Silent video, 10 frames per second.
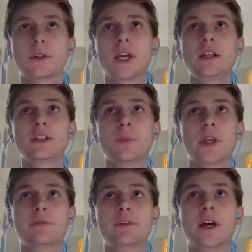it's kind of
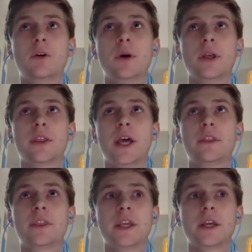something I've dealt with, I
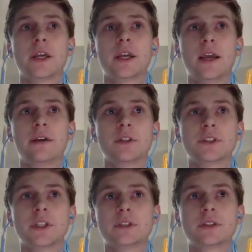think, ever
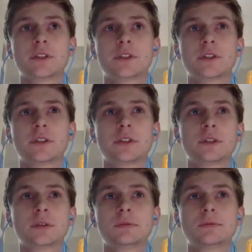since
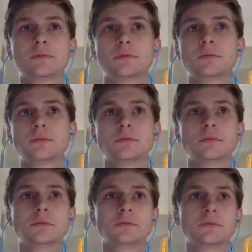
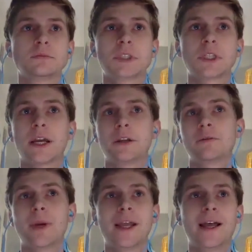kind of
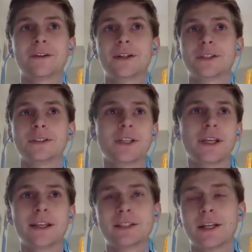my adolescence,
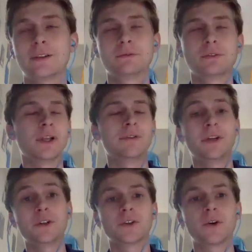like 10, 11
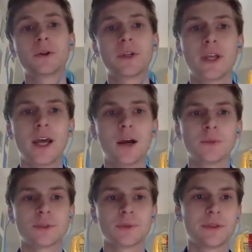years old,
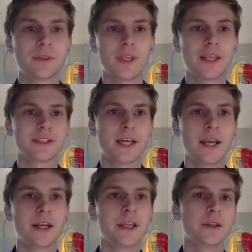just with
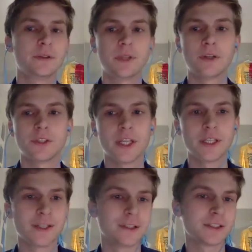anxiety and OCD
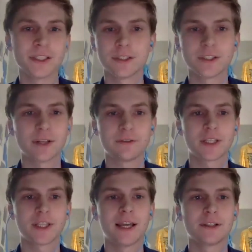tendencies and stuff like
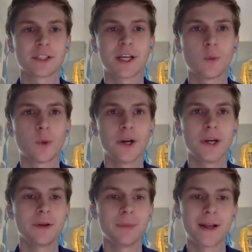that, just kind of
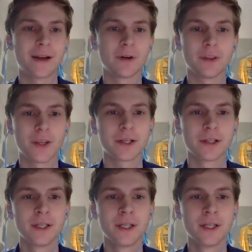worried about everything.